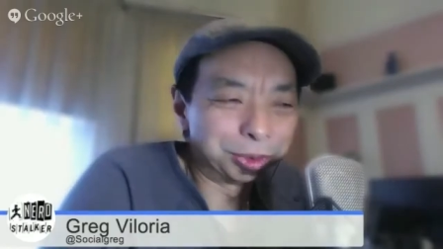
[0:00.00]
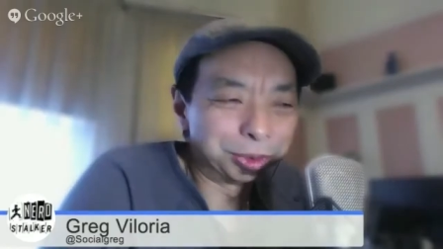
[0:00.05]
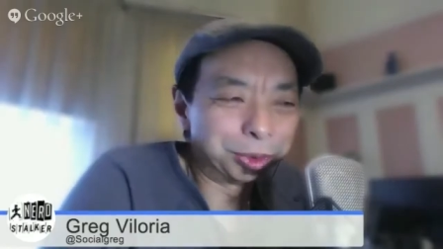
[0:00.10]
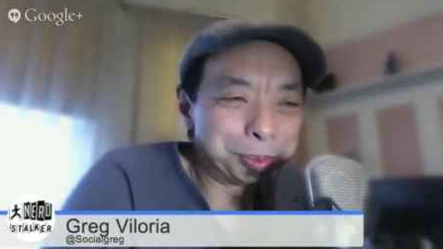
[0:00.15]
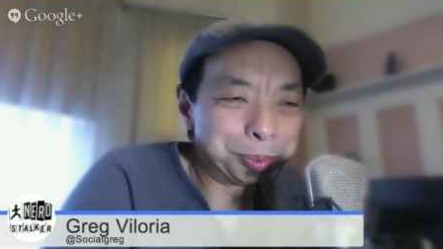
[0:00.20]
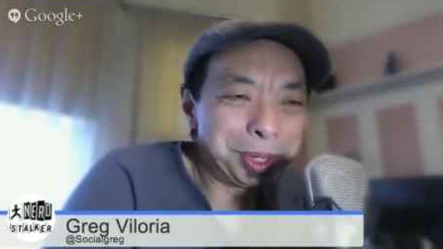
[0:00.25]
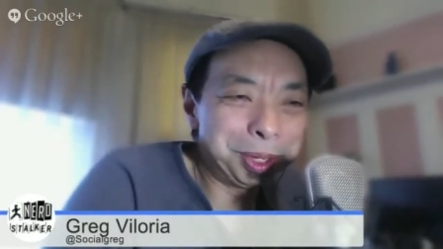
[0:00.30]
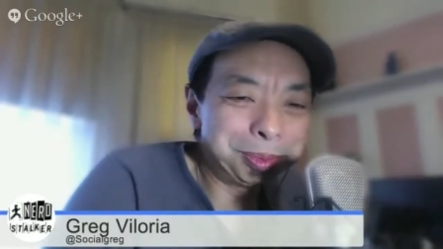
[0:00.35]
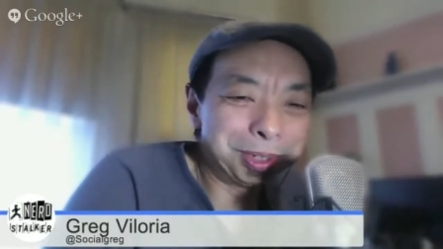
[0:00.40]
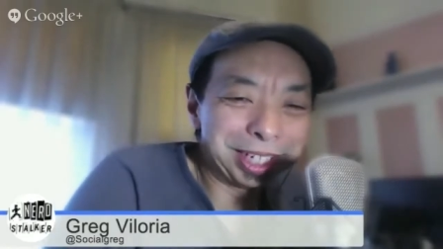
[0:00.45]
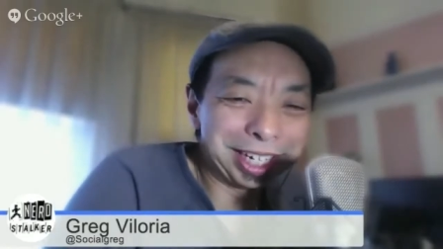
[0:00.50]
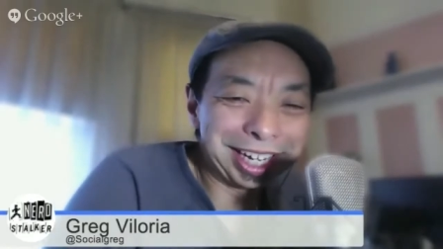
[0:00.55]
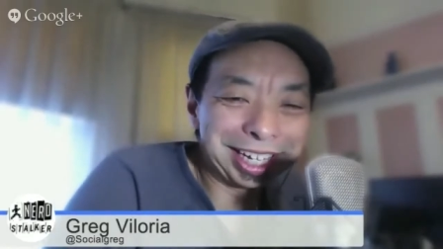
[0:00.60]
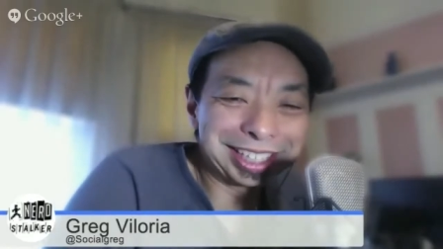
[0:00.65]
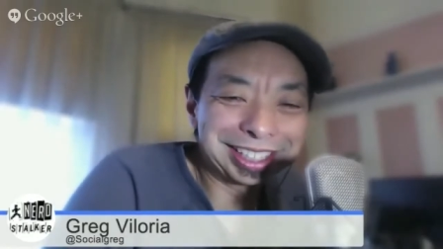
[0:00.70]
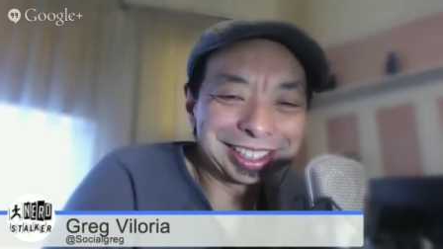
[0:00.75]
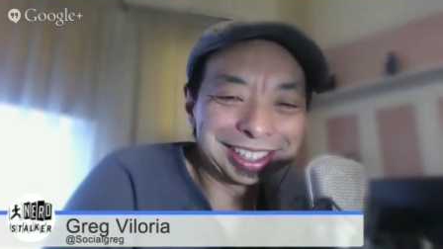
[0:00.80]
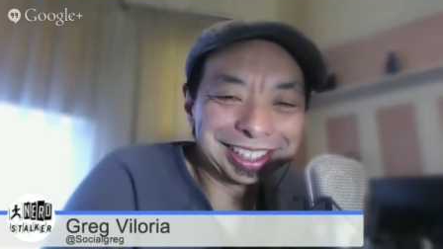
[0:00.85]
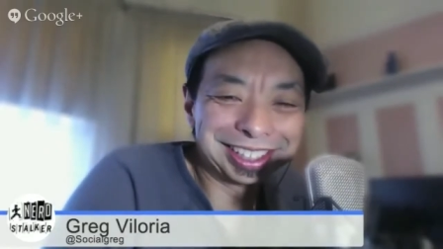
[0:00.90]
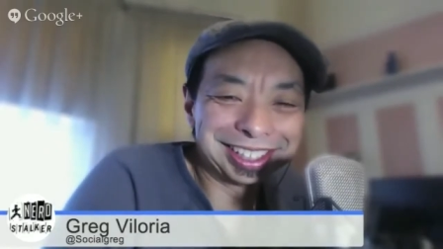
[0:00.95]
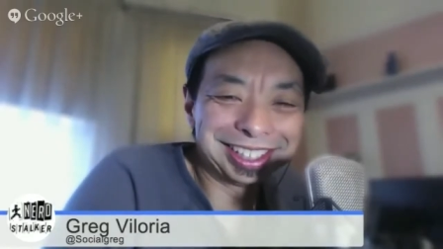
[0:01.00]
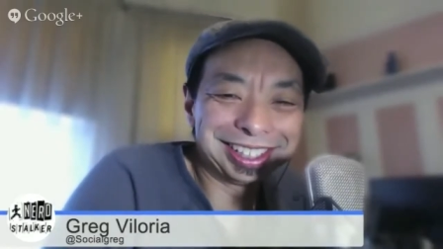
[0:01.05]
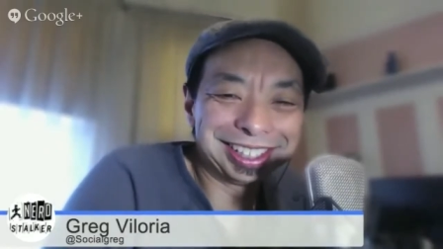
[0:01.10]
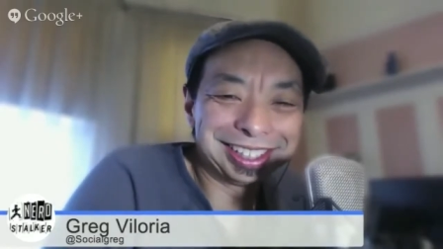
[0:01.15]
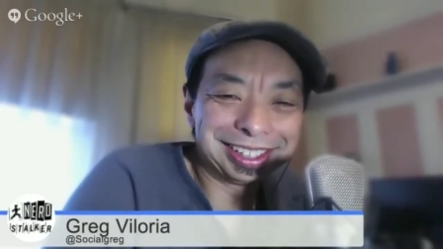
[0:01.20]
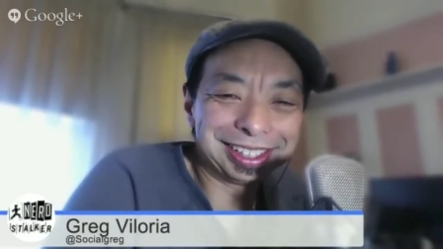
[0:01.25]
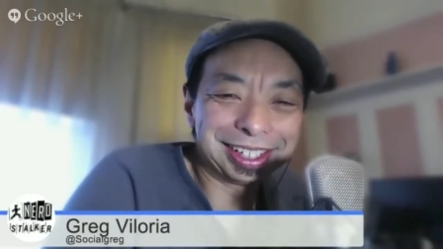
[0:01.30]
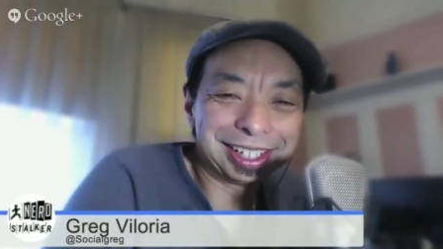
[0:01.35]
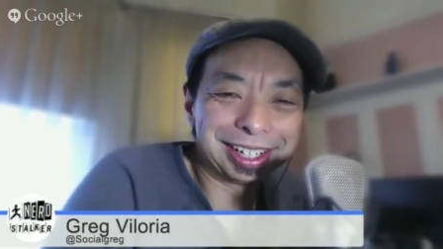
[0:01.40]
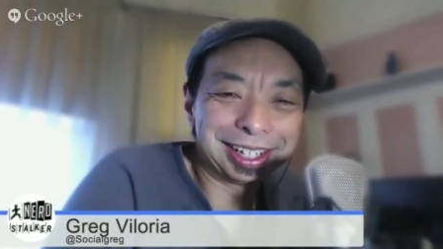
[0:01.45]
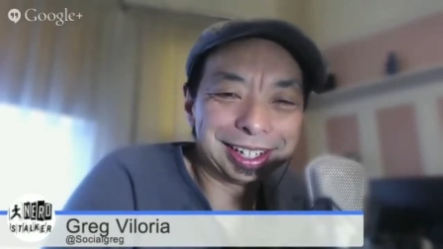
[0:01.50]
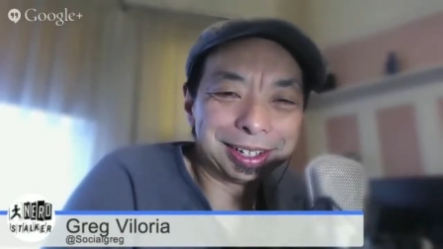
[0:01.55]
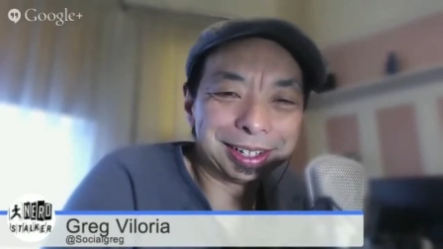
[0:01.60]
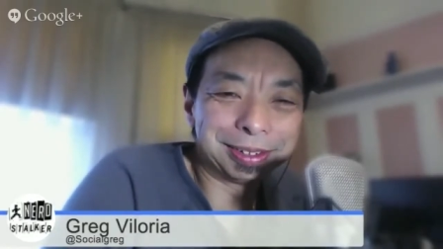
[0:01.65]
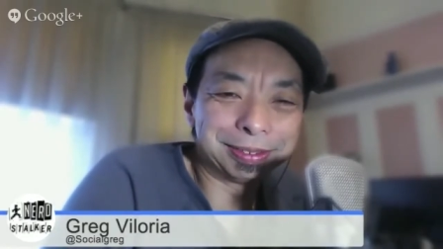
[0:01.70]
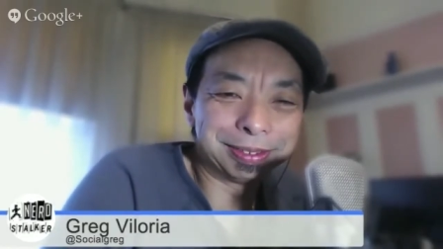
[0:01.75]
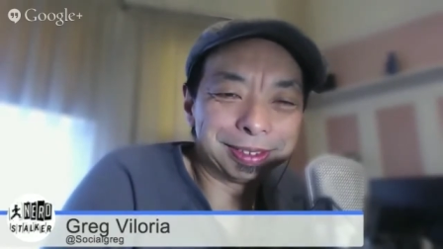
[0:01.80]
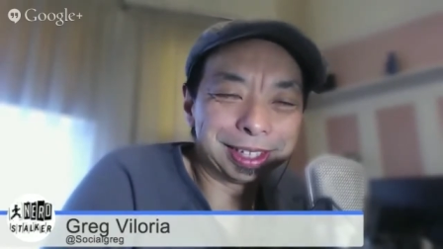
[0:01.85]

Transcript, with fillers: were people actually uh,